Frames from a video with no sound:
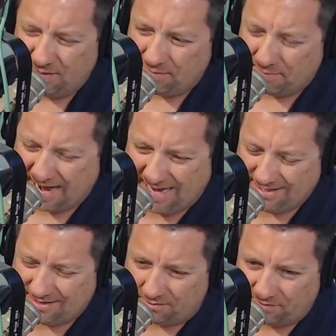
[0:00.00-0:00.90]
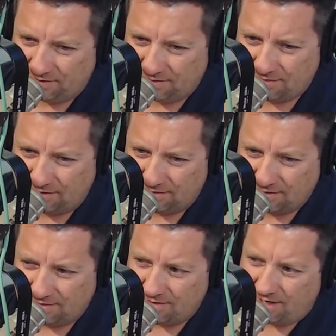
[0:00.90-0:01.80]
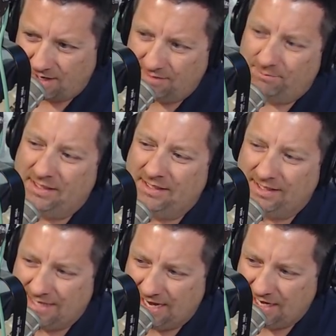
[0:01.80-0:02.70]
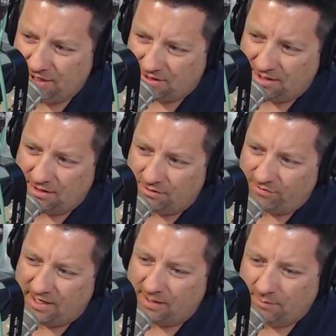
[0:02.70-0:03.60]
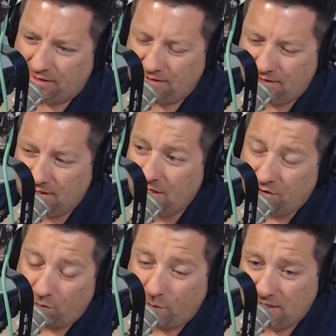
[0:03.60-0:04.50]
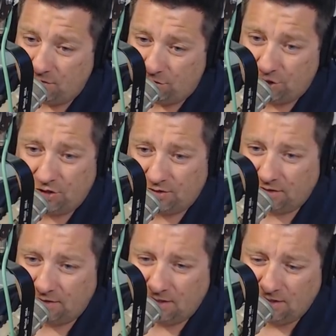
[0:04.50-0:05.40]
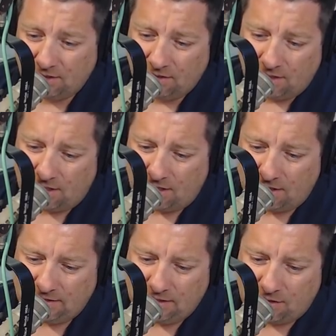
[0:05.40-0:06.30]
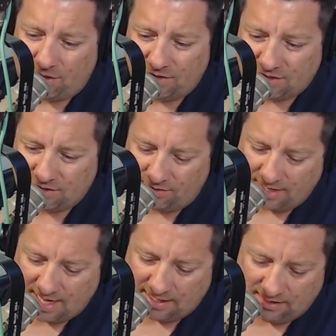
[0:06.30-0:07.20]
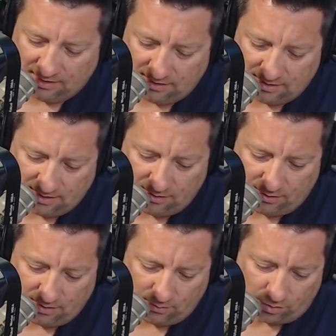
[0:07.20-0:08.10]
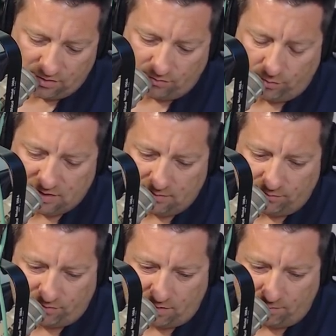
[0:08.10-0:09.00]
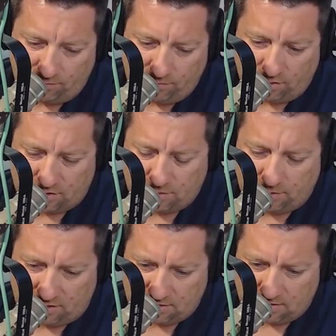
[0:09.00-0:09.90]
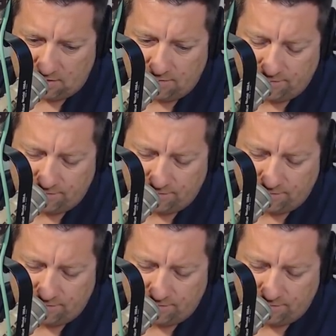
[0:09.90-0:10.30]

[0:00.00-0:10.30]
being passive, is not being engaged in your family the way you should. Any thoughts on that? Any words of wisdom from your experience?